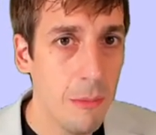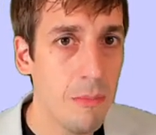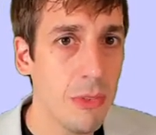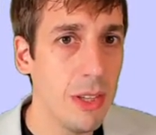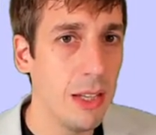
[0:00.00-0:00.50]

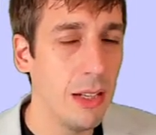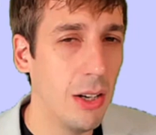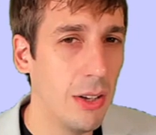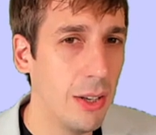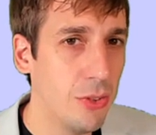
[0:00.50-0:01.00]
that
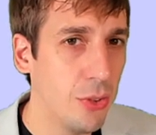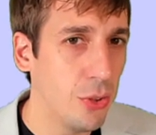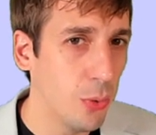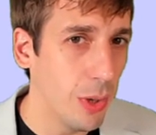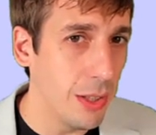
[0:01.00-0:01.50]
allows you
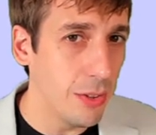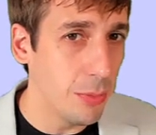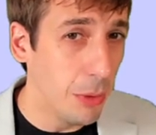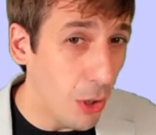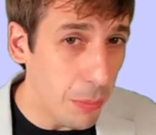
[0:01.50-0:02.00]
to write
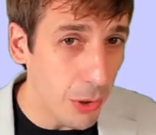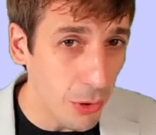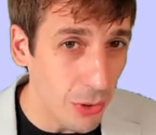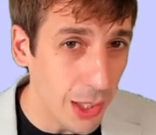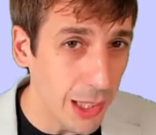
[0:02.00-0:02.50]
small
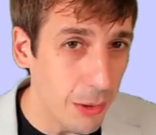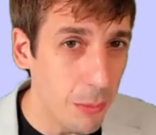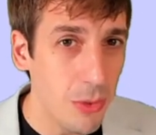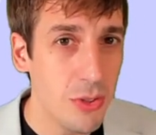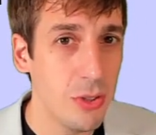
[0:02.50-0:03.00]

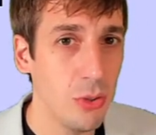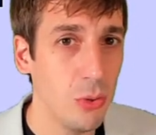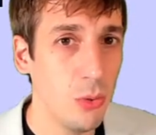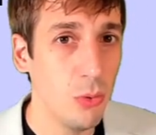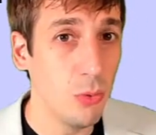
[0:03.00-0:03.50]
programs
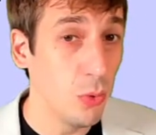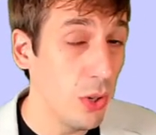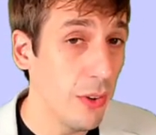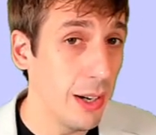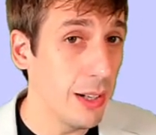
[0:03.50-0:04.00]
to
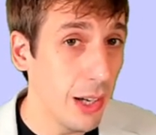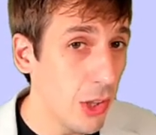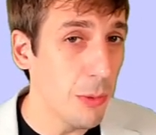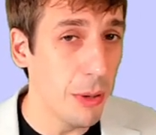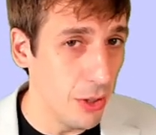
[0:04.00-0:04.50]
rewrite
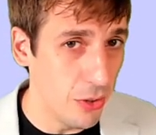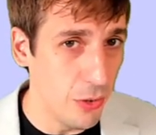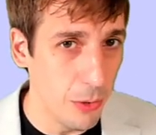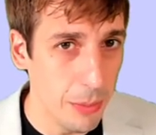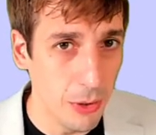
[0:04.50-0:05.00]
other parts of
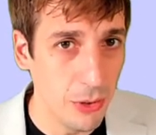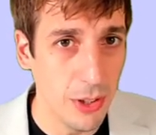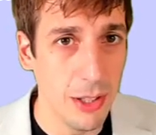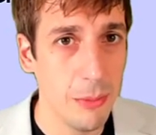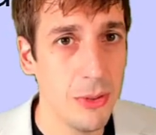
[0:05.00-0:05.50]
your
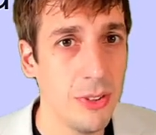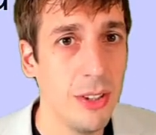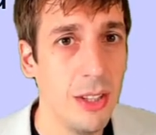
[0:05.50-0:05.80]
programs